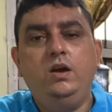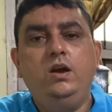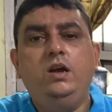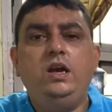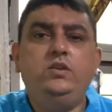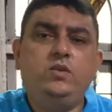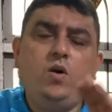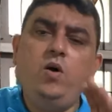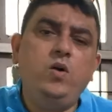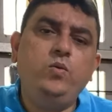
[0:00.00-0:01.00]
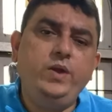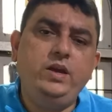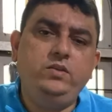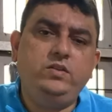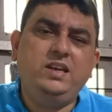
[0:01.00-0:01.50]
He is
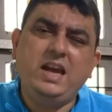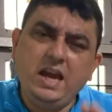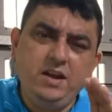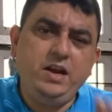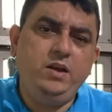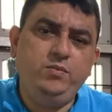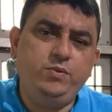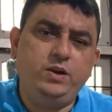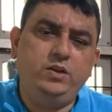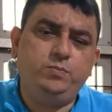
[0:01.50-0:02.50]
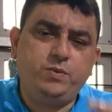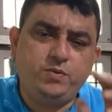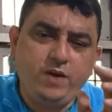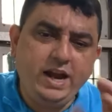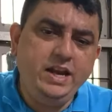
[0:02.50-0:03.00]
always caring for us,
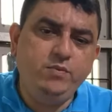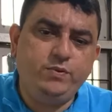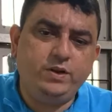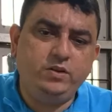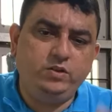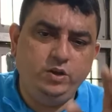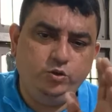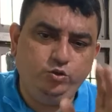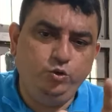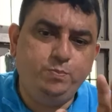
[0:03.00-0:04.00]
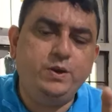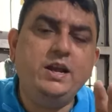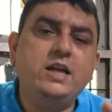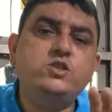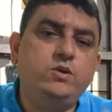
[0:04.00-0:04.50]
providing for us in a
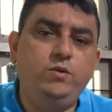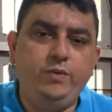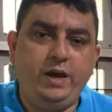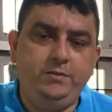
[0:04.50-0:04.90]
supernatural way.